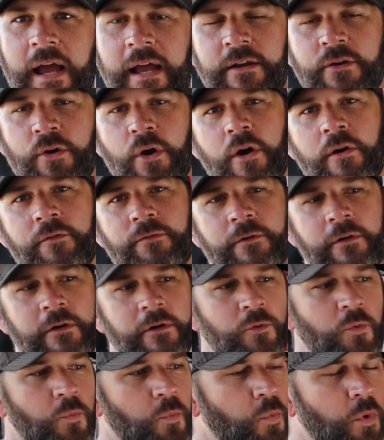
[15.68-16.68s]
I go
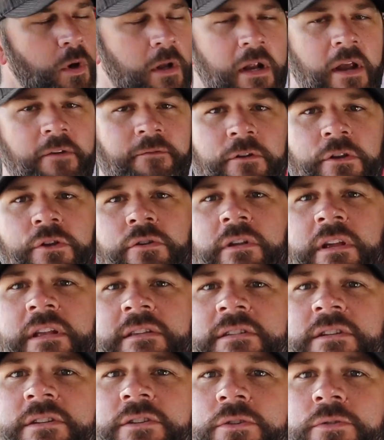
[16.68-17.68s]
over whatever you
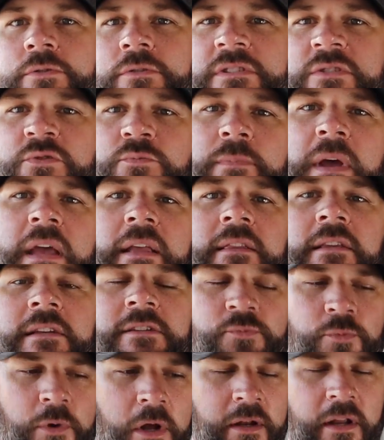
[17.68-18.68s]
need to do to make
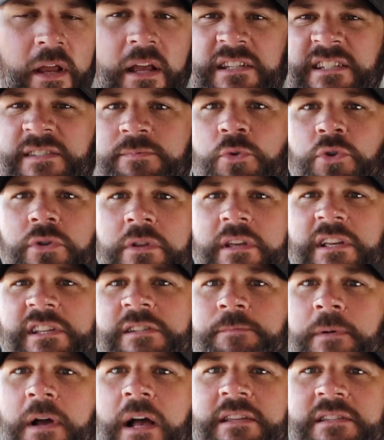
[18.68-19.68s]
this run as smoothly
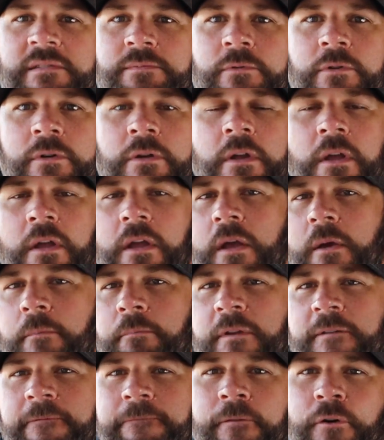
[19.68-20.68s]
as possible
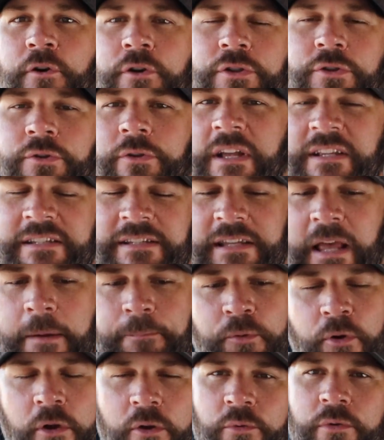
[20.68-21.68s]
before you get to
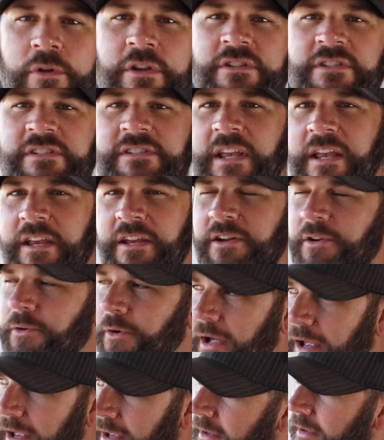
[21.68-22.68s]
that point where you just say, you know
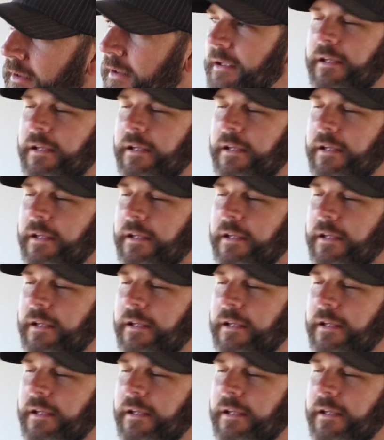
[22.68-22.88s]
what?